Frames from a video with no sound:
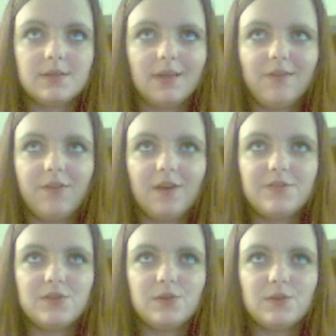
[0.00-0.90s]
like
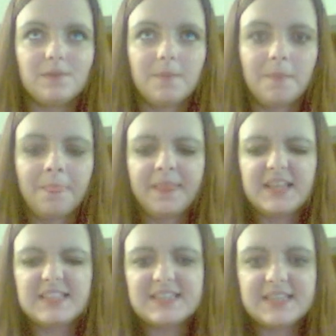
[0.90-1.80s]
5'2" and
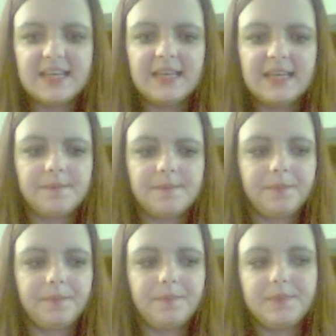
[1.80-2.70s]
skinny,
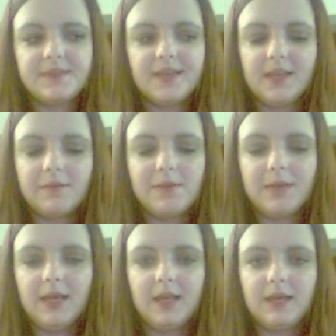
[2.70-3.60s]
skinny, maybe
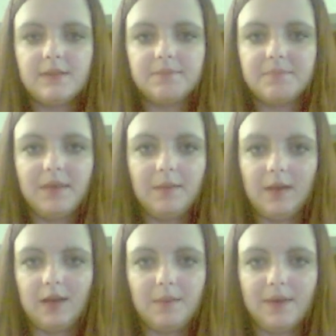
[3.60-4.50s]
80, maybe
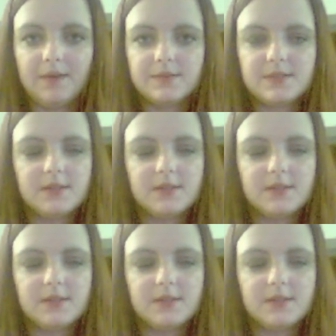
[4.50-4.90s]
90 pounds.